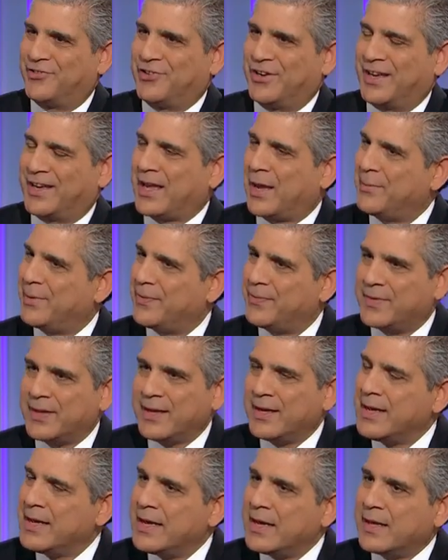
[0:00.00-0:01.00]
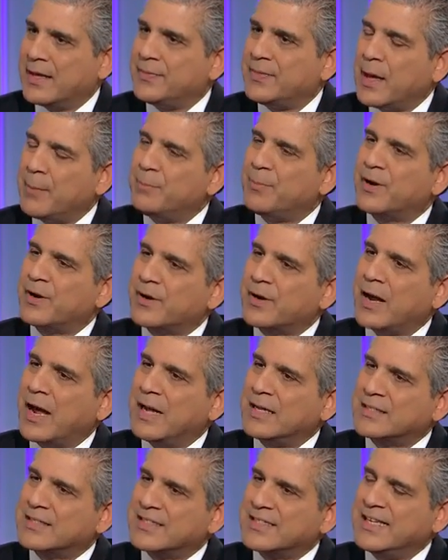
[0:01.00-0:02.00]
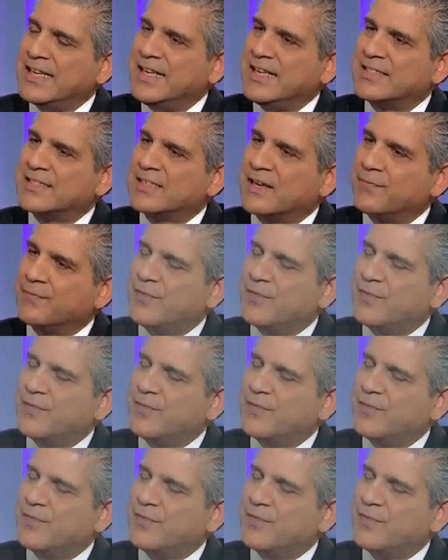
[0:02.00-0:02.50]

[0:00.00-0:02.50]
Jake. I mean, number and scenes and